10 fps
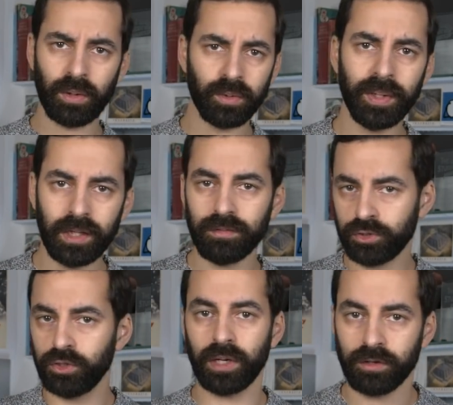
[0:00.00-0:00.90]
That would be
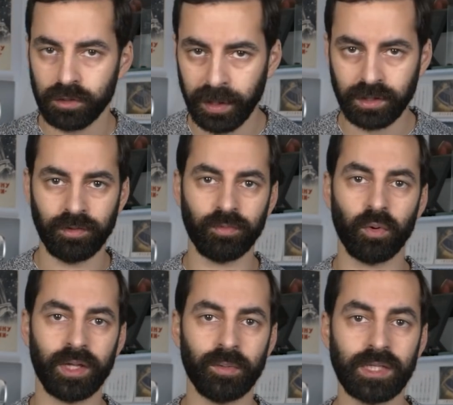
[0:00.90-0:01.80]
true irrespective of
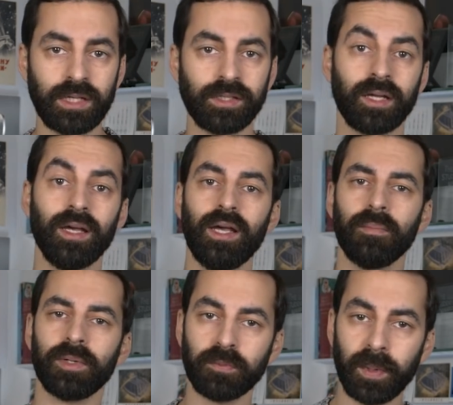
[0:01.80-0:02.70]
what they were testing,
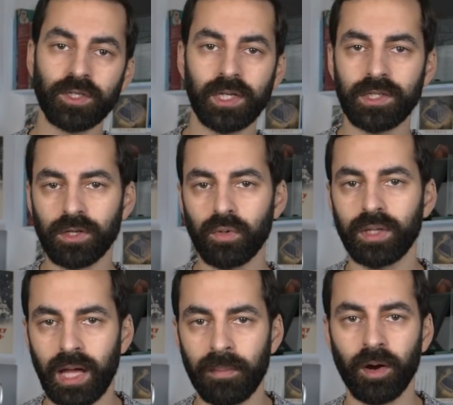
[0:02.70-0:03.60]
but especially so
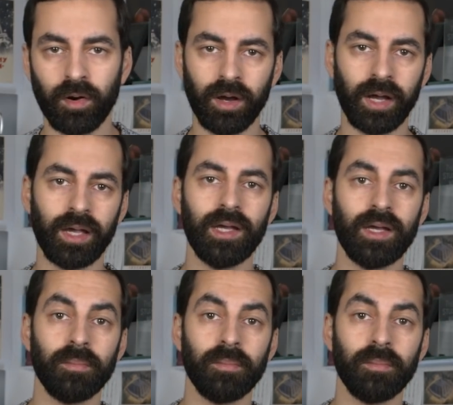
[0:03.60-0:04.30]
with MRI,